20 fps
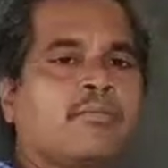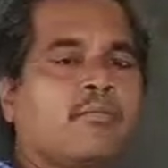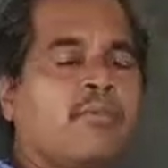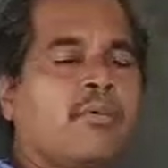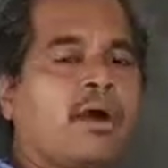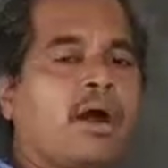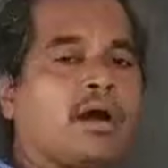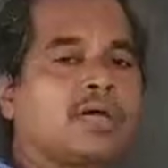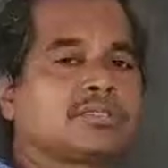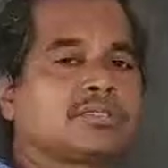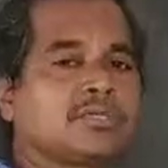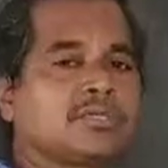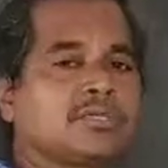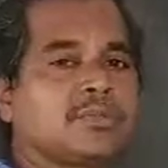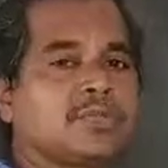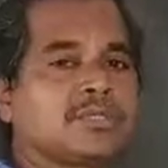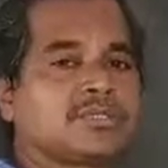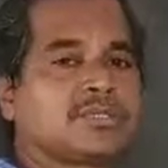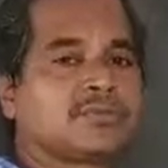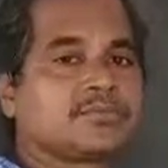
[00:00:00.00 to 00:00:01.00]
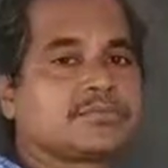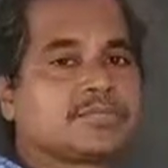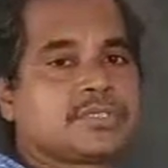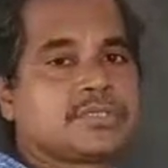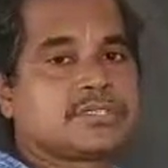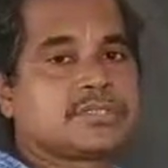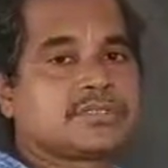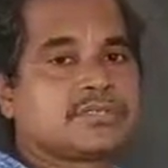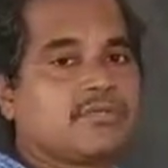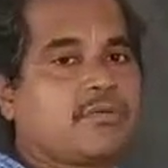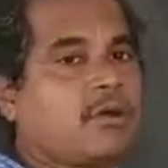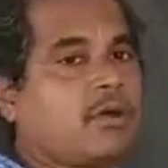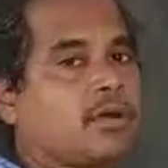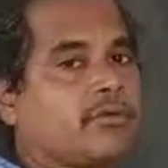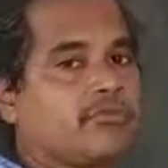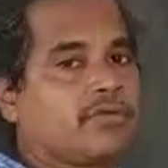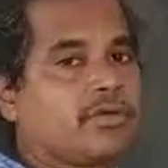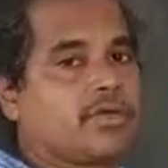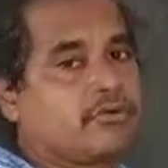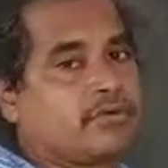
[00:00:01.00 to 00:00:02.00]
mass of the substance
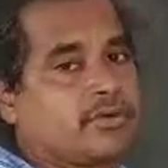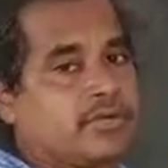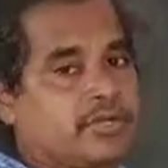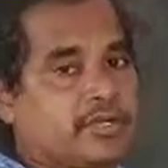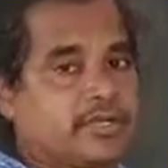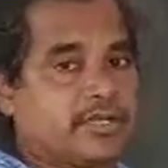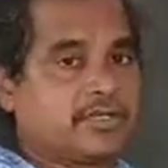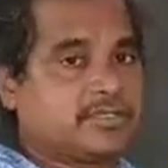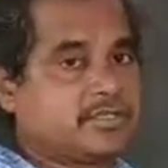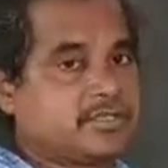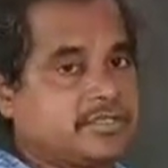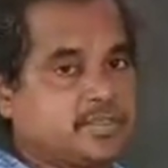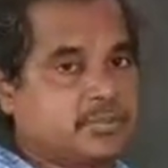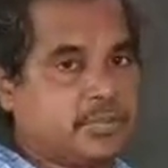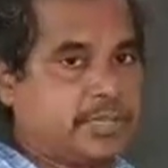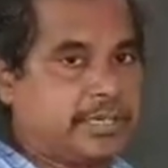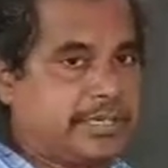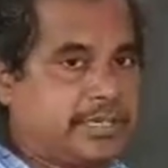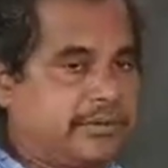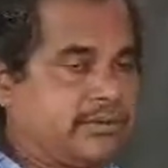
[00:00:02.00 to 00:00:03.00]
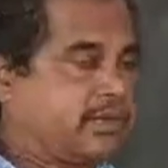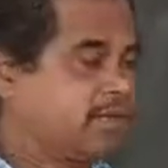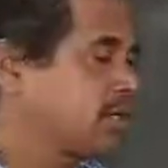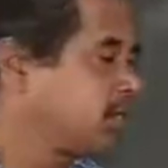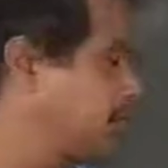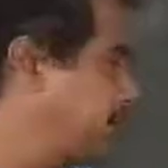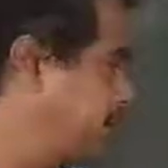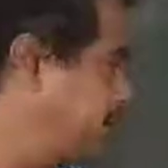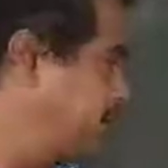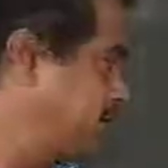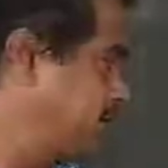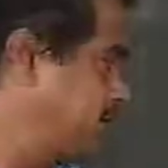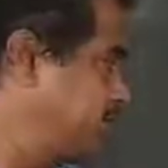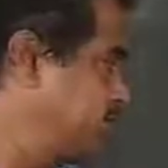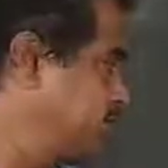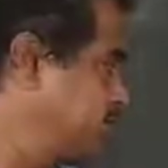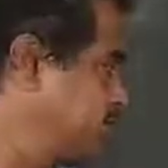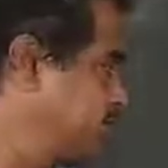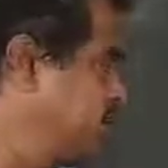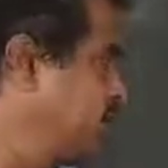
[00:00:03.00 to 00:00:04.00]
what we have taken in this particular
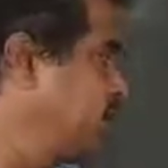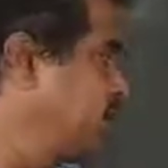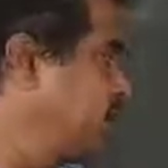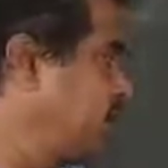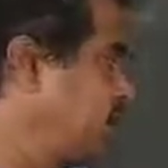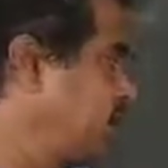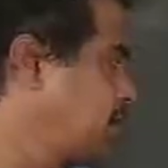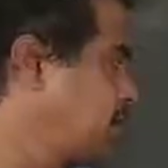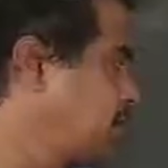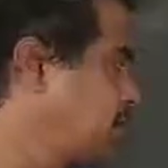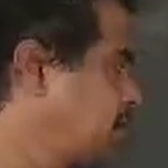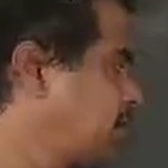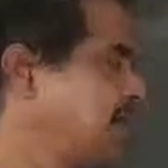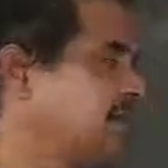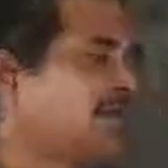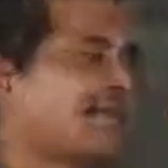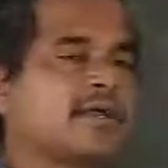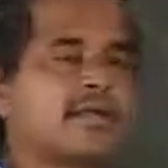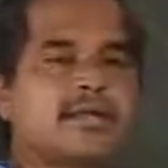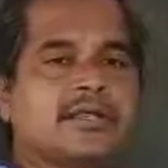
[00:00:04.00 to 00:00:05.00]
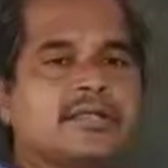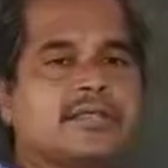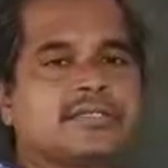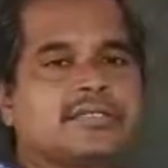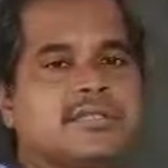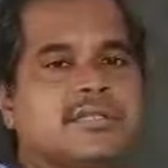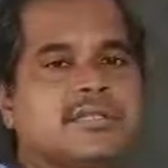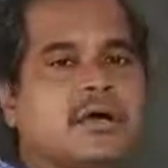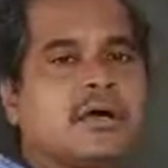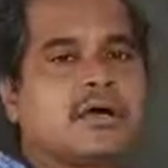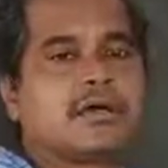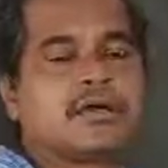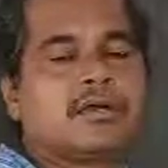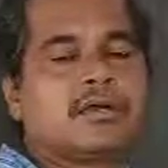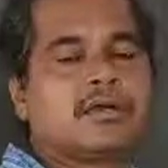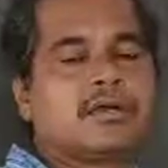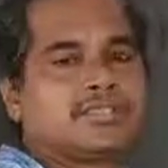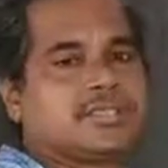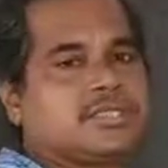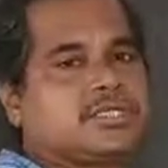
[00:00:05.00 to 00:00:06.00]
context, and delta T is the
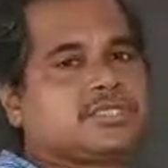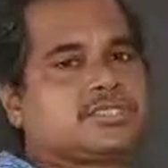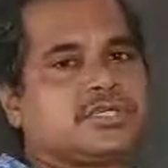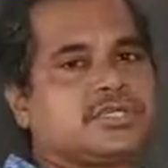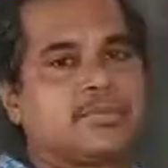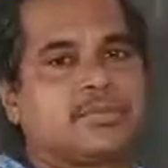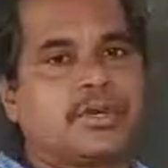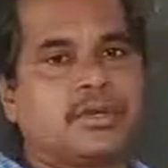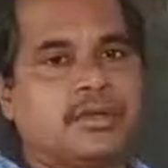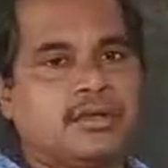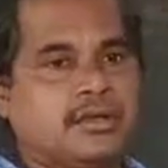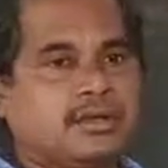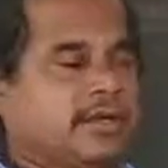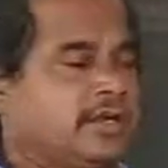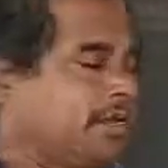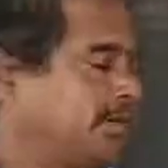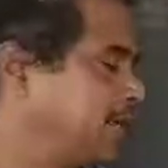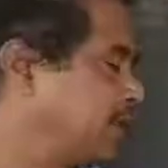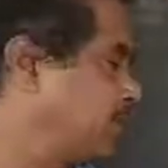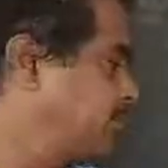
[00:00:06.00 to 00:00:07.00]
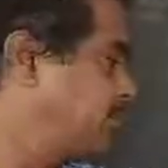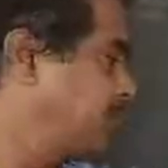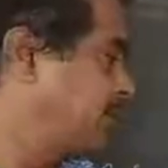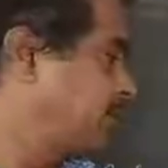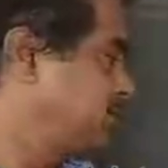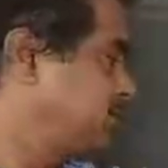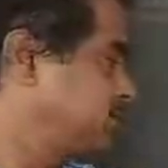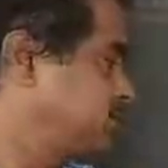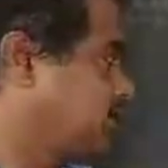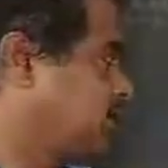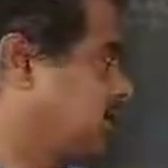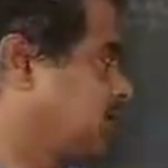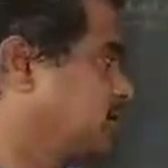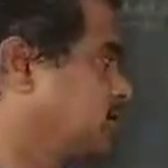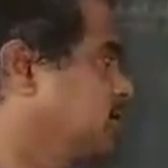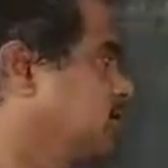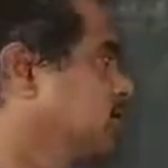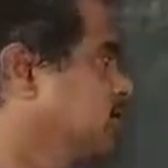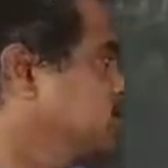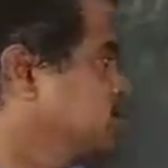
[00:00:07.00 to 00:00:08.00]
change of the temperature.
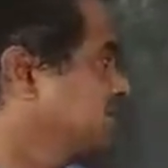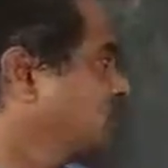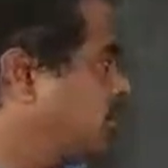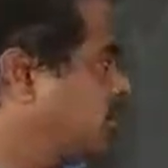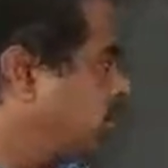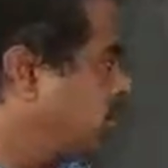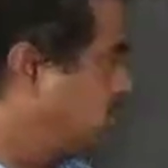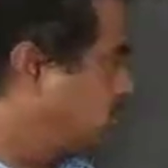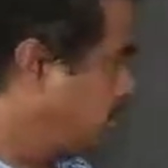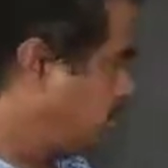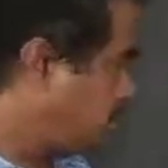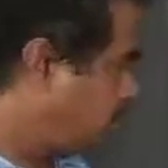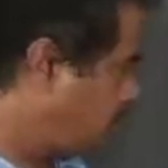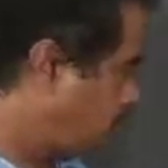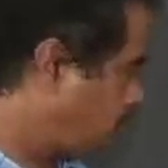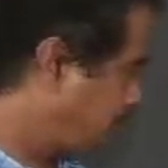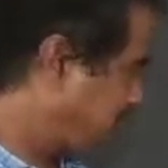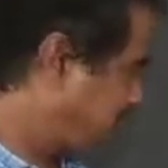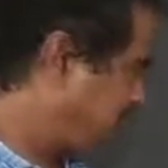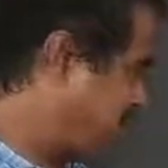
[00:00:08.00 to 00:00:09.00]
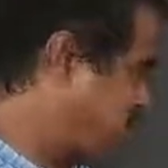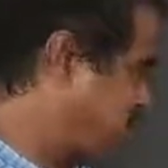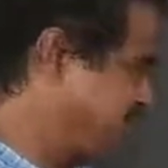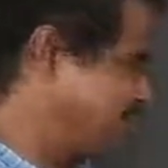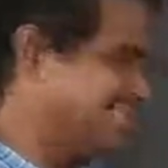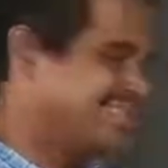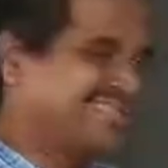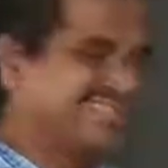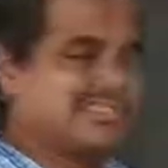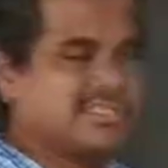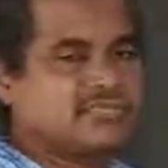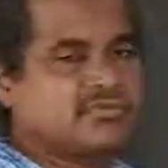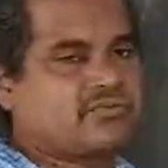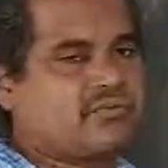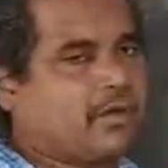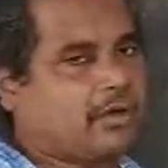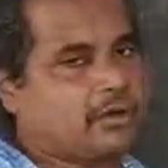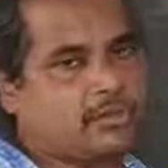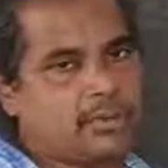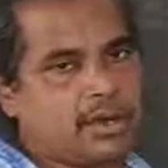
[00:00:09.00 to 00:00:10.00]
So by using this
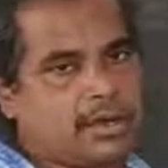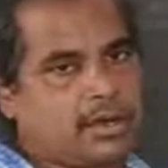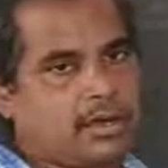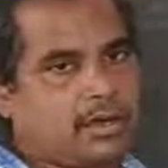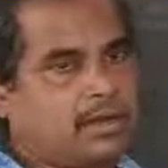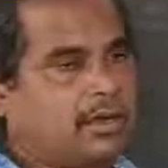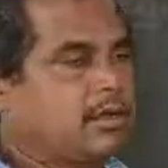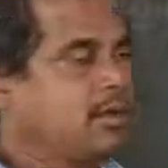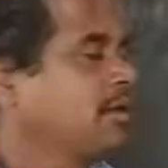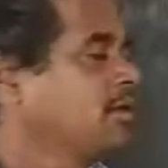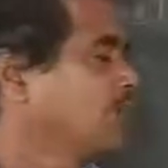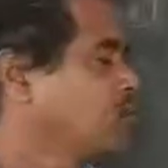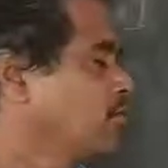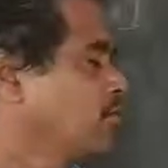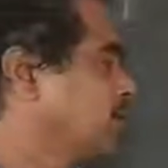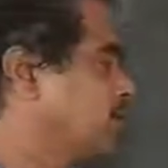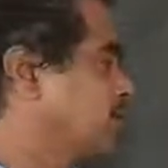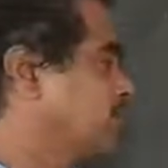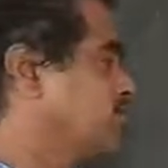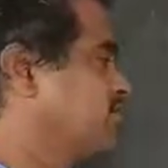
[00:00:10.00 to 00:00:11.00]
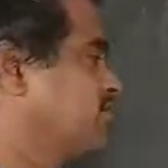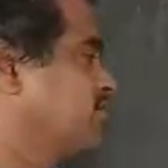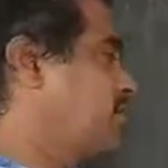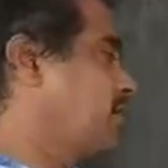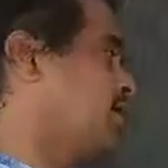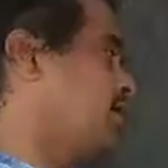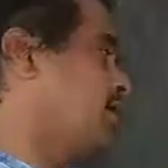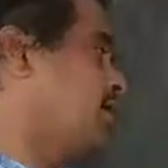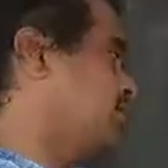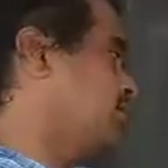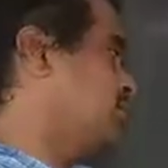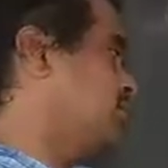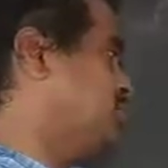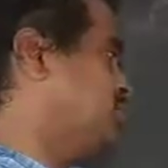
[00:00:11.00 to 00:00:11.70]
formula we can find the